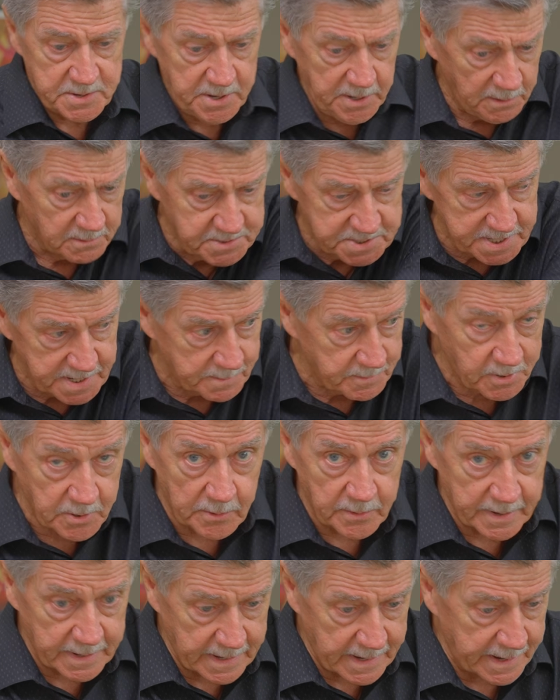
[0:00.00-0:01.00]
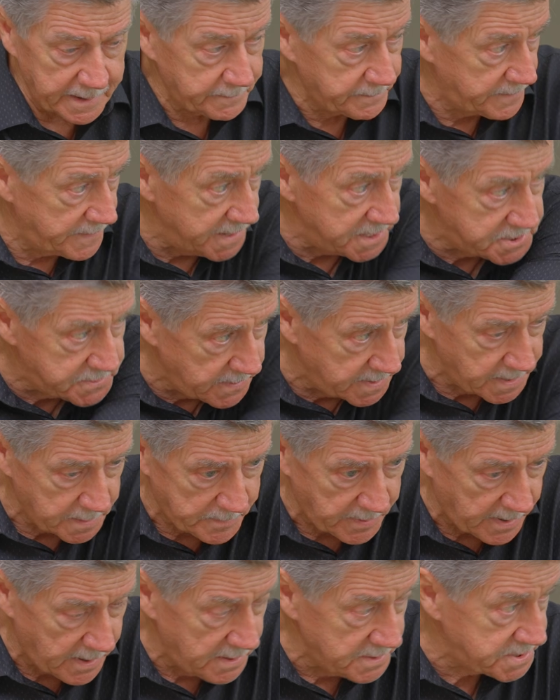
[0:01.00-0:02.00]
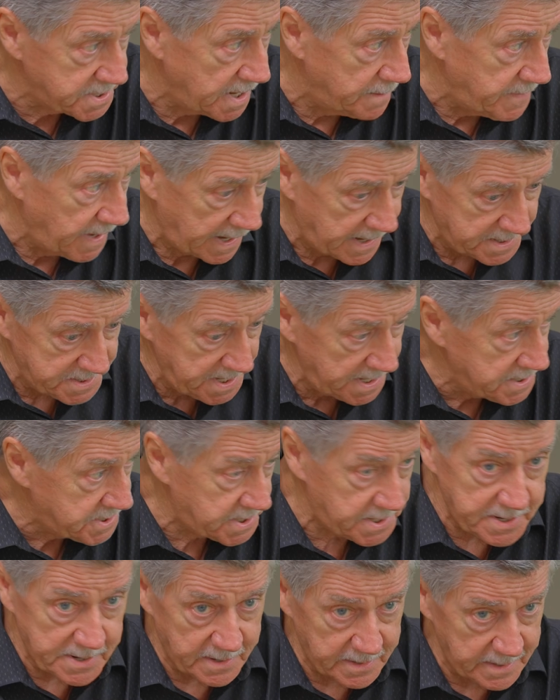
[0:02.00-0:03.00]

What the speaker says: you don't see him going like this when the ball's coming, because he's